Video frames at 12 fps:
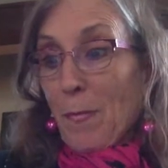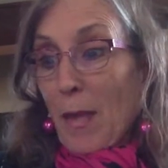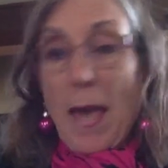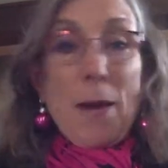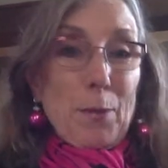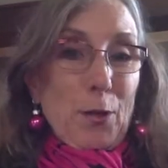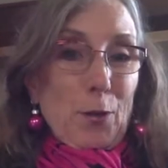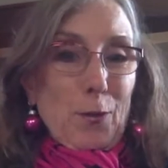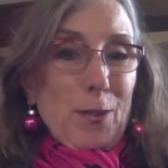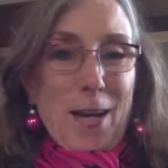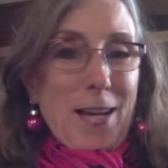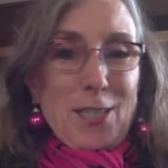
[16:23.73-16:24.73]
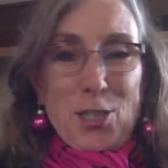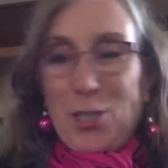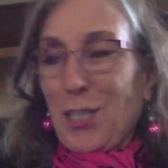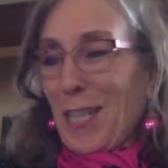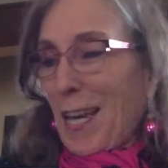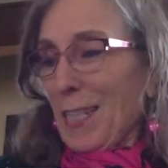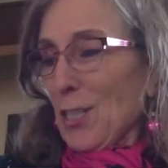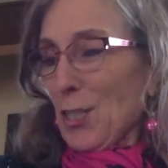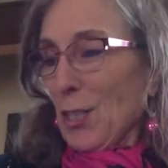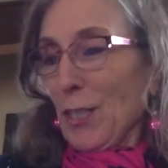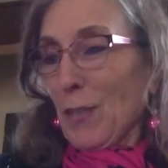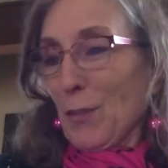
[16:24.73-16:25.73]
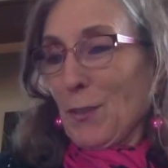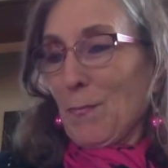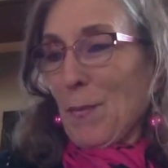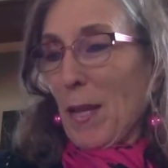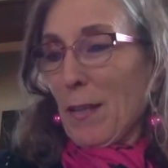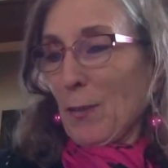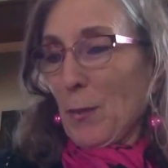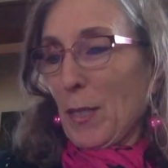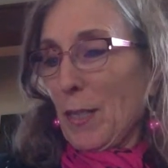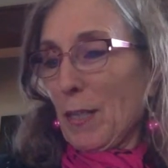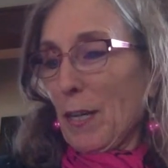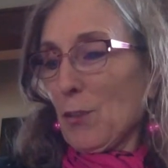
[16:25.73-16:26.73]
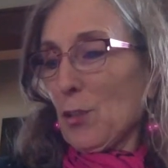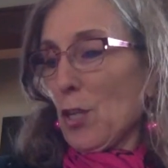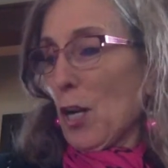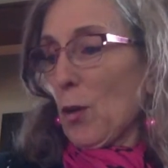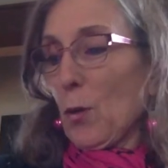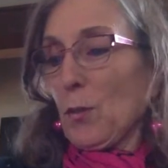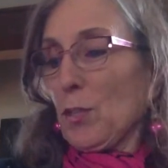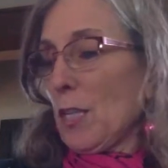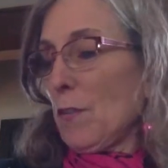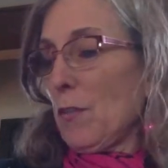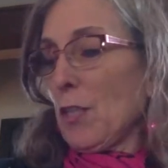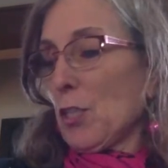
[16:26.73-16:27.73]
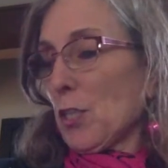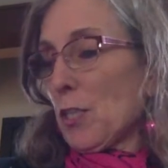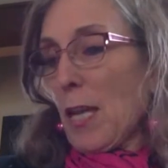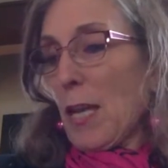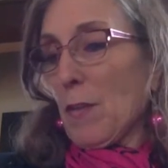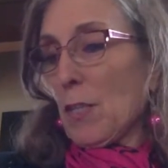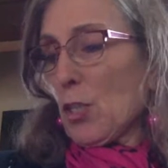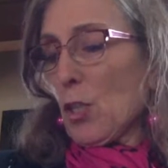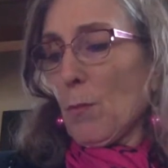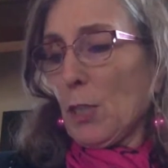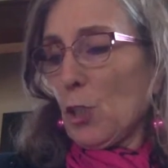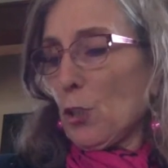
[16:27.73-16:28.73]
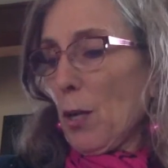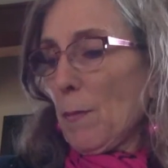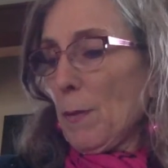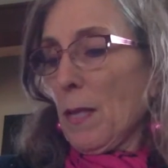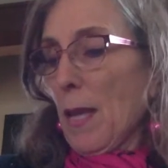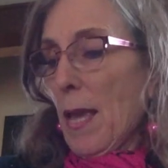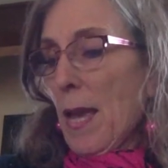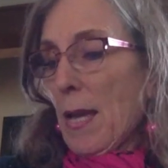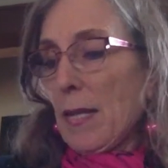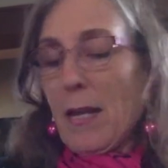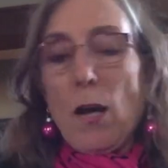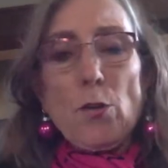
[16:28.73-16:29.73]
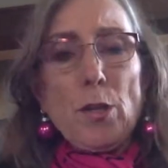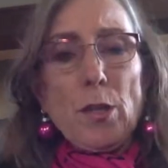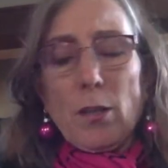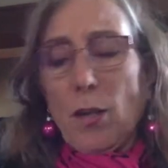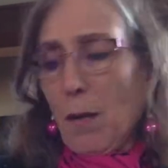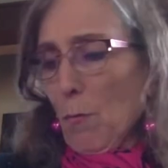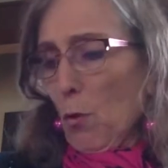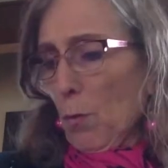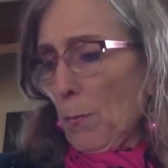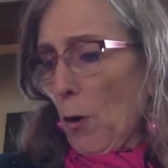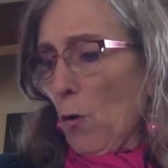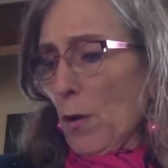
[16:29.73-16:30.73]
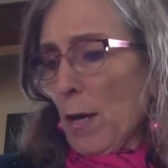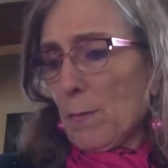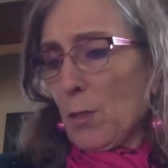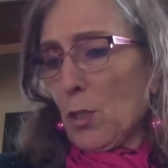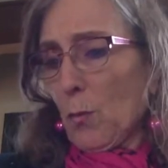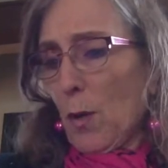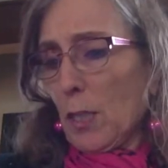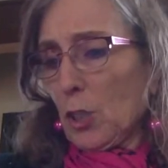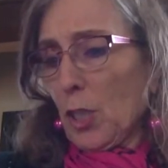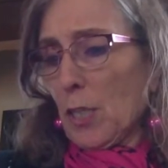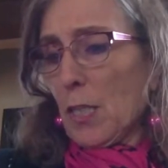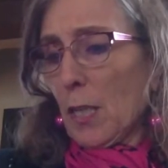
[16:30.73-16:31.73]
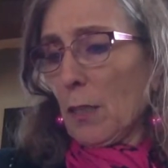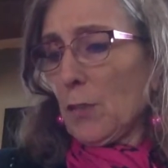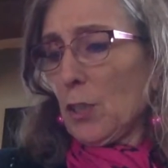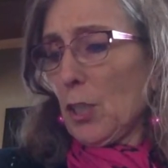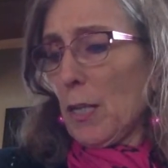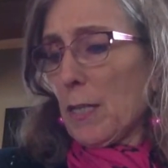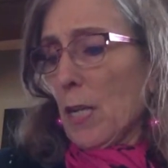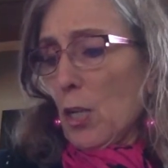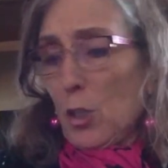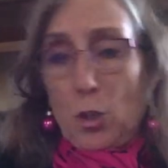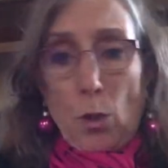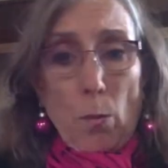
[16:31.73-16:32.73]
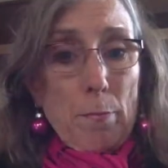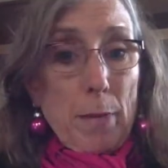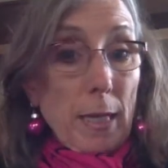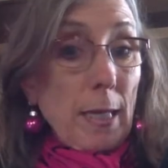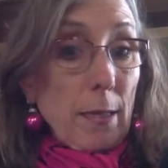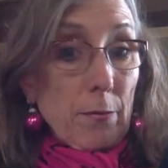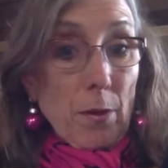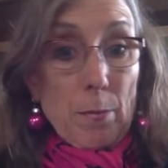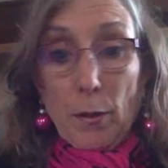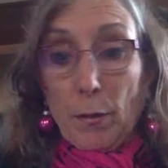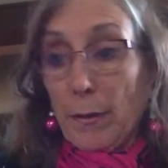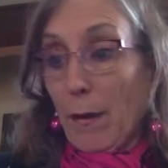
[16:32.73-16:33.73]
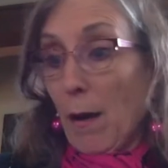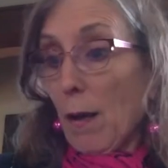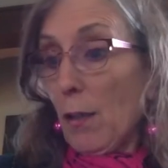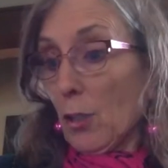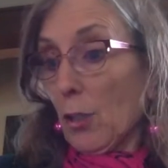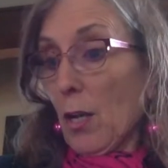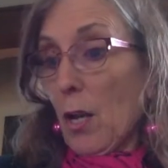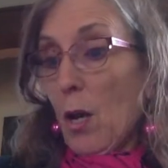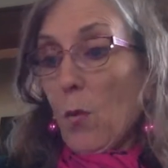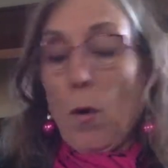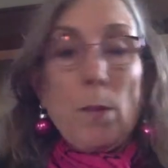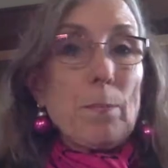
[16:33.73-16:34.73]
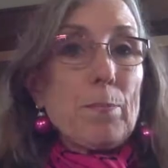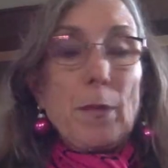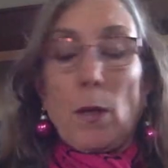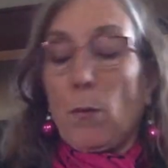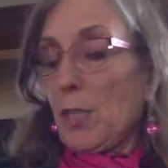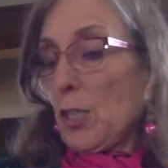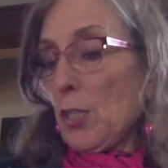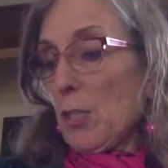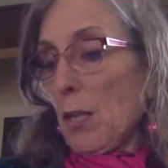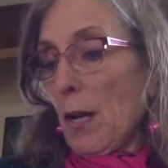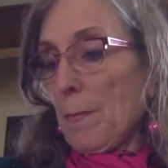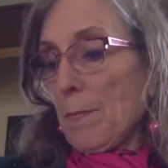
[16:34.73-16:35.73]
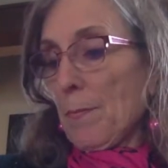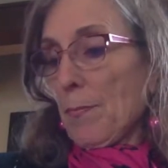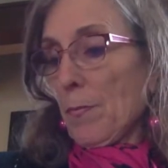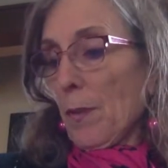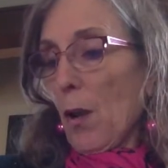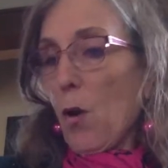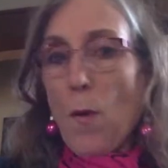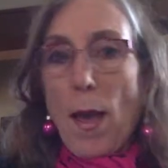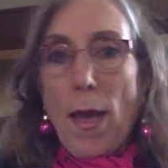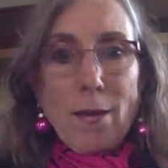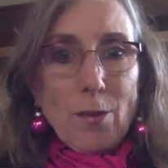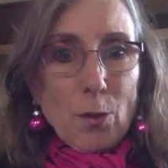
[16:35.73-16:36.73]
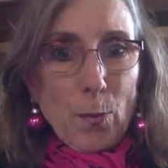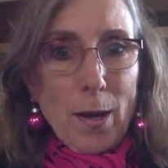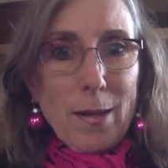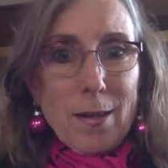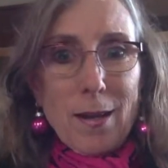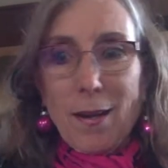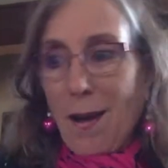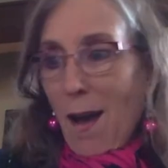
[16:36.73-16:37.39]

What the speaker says: "Aunt Minerva and I just had it delivered," Aunt Loretta announced. "Our old TV just gave us so much trouble, and now that there are more programs to watch on television, and so many of them are in color, well, we just thought, oh, Aunt Loretta,